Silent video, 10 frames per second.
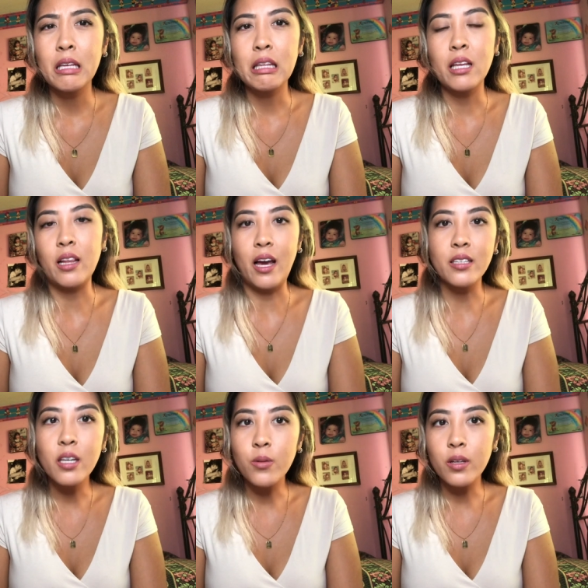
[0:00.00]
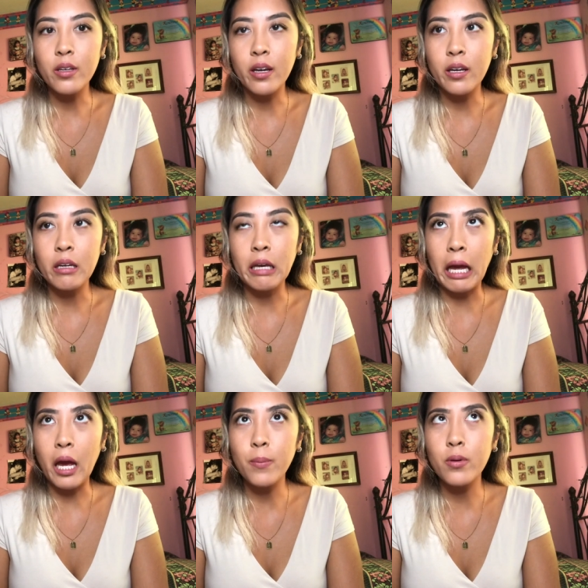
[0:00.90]
the last time I went
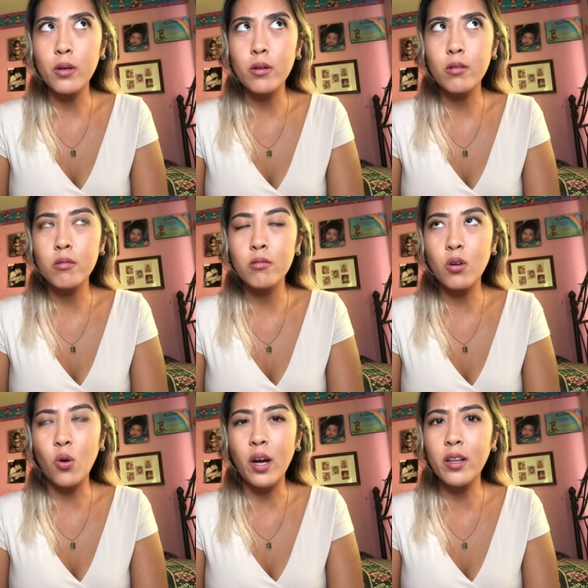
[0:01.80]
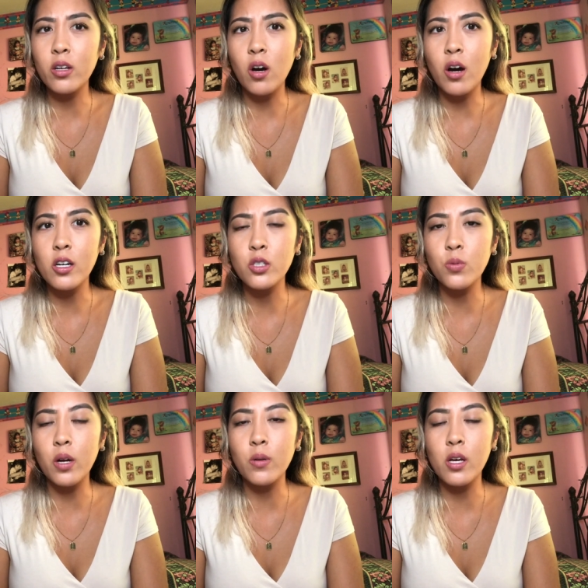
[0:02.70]
camping or at the cottage
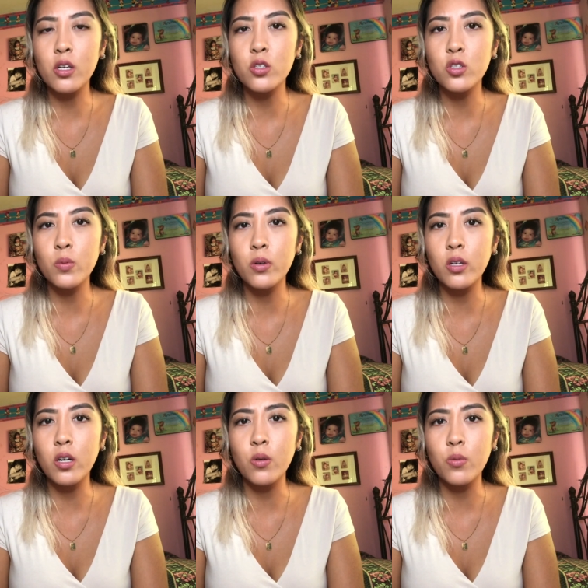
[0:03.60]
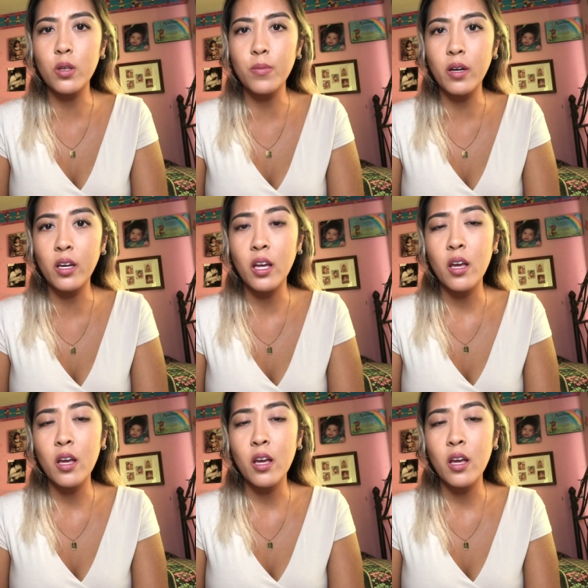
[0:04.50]
when I was like super young with my